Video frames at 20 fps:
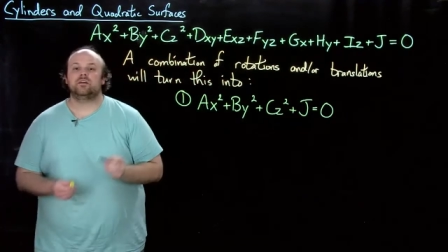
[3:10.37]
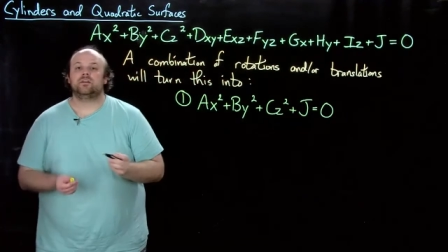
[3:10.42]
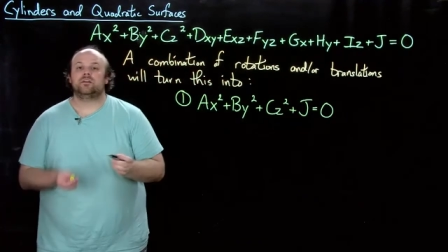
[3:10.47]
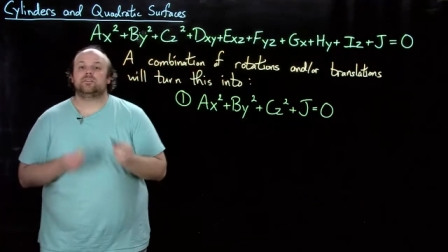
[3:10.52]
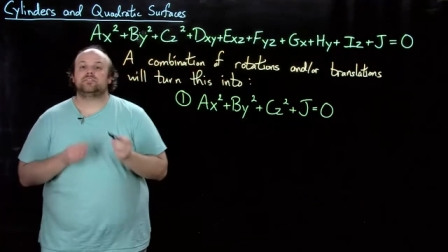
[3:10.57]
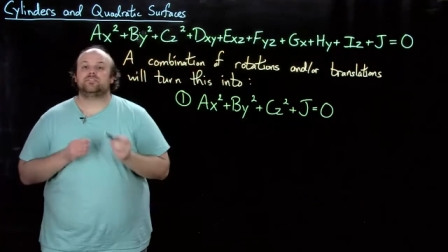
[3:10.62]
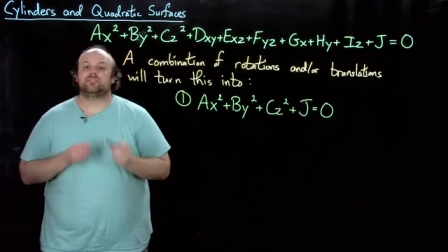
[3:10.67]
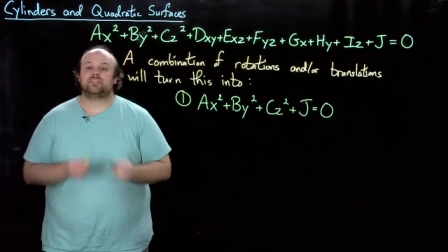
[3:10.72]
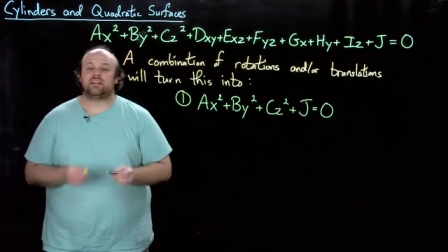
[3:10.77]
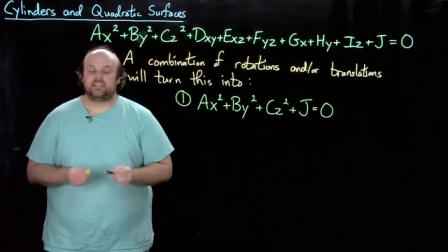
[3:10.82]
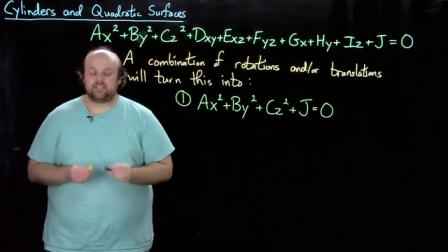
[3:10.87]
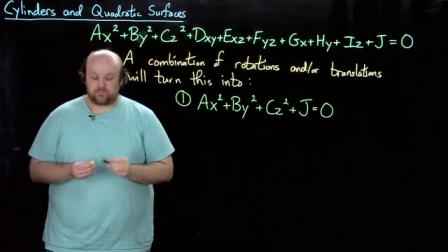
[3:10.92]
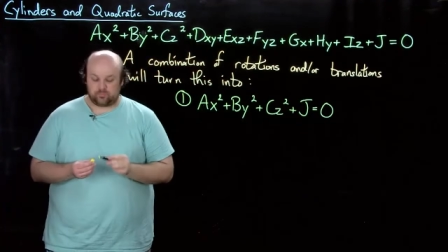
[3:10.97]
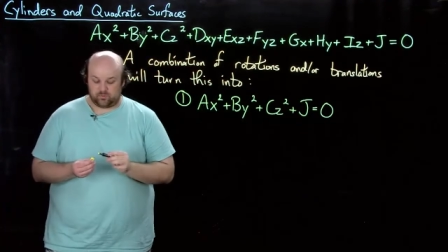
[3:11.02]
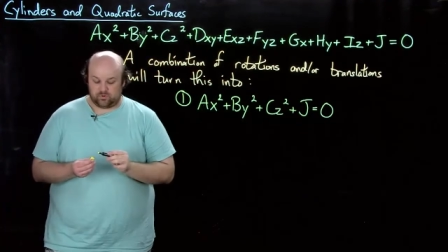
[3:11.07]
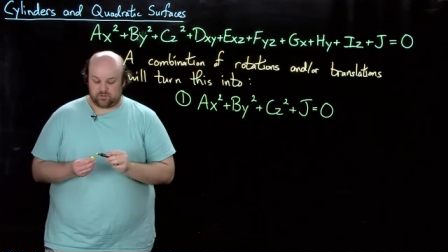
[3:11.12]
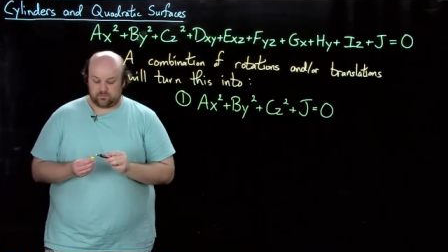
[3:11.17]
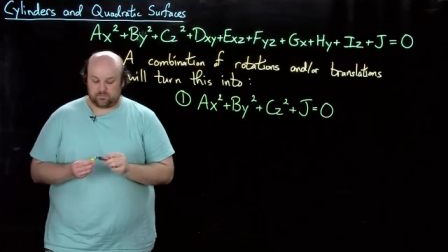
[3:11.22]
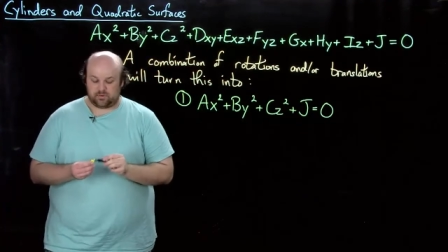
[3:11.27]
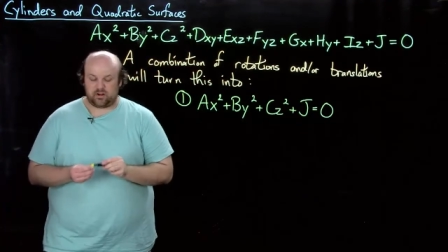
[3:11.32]
So that's
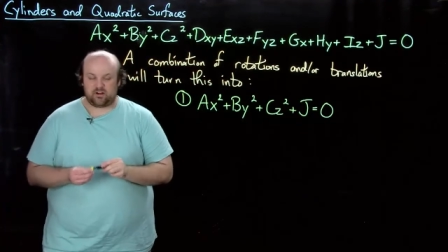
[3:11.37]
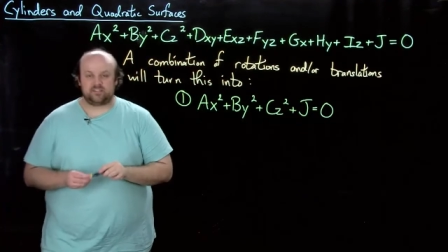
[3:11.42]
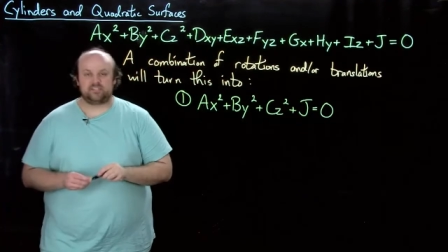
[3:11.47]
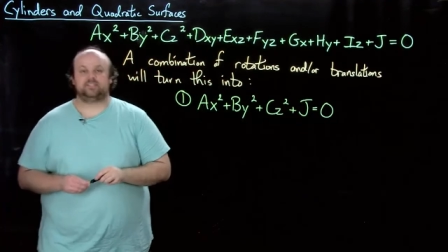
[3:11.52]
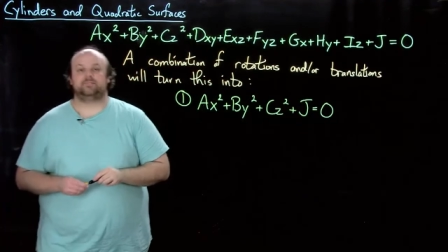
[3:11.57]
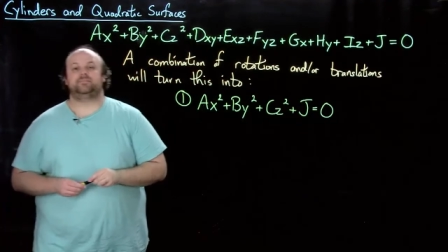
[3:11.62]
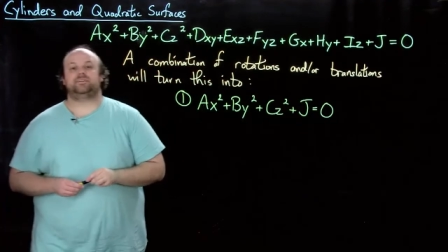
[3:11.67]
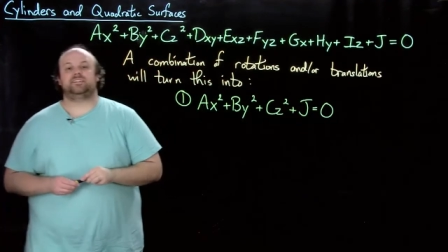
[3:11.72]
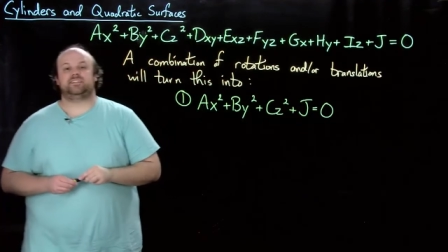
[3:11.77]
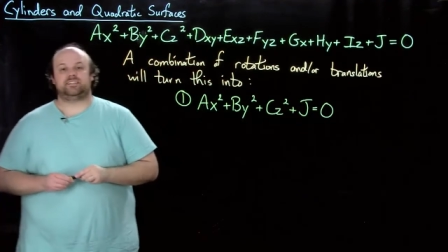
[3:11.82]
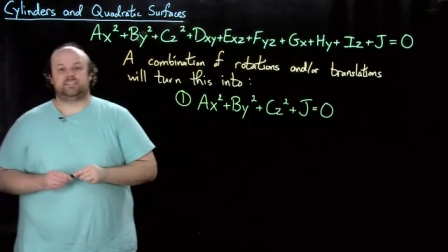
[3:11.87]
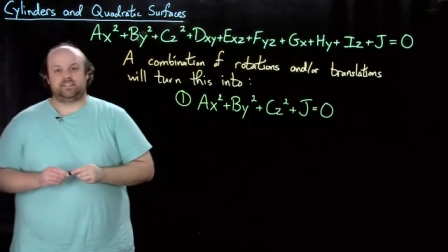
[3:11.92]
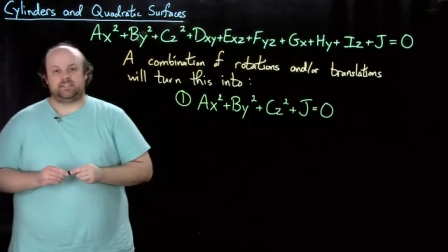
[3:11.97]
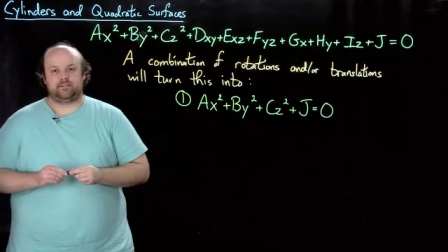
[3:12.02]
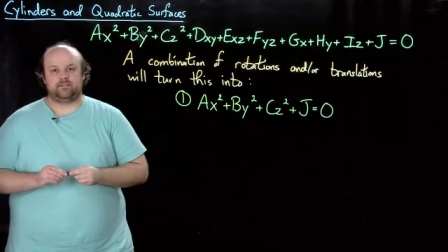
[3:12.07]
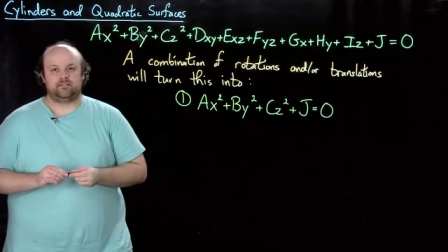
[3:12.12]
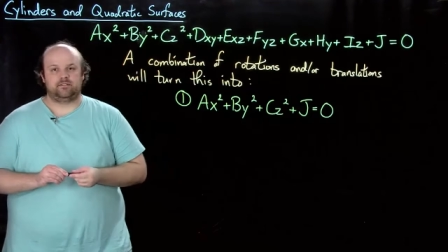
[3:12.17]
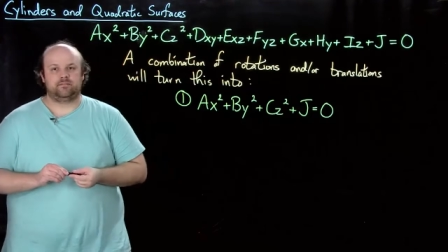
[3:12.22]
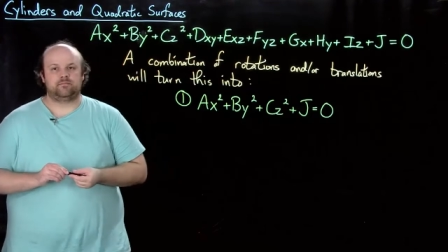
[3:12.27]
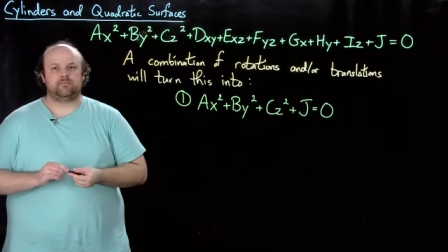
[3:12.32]
one possibility.
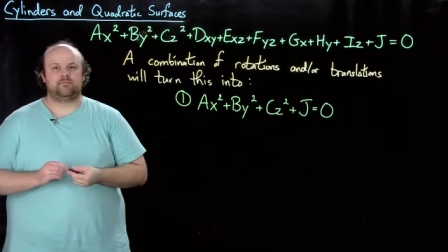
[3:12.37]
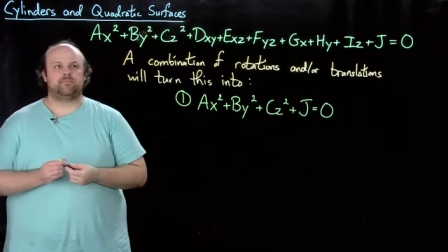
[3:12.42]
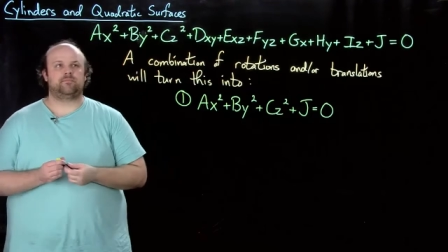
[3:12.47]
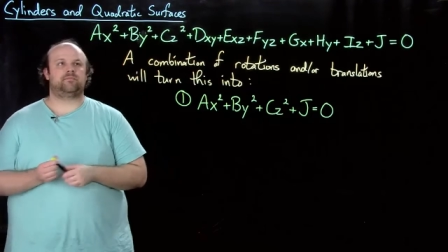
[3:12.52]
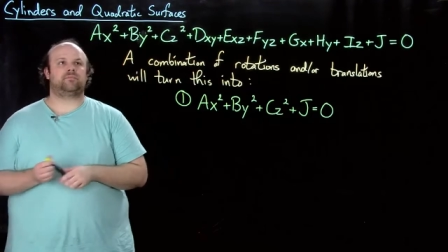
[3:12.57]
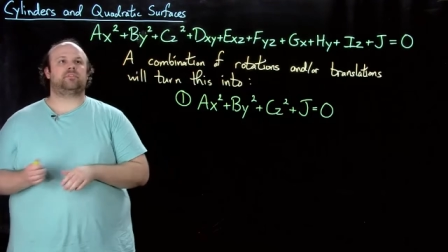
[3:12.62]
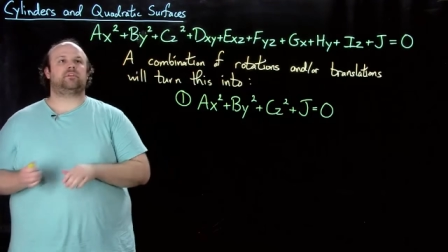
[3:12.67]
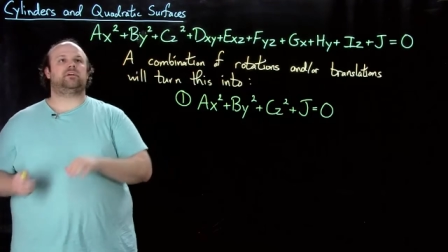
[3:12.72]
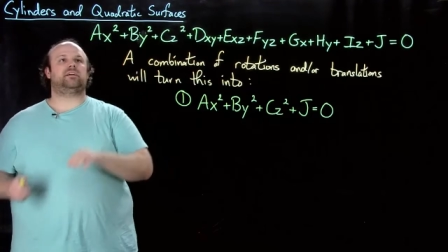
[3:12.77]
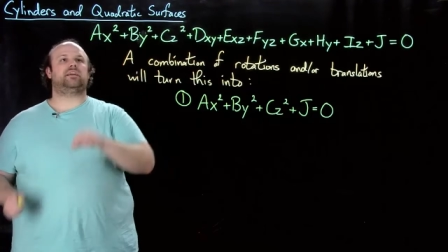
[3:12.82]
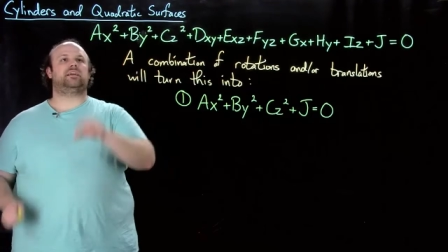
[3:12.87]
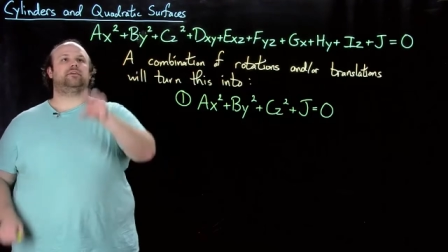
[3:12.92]
Right?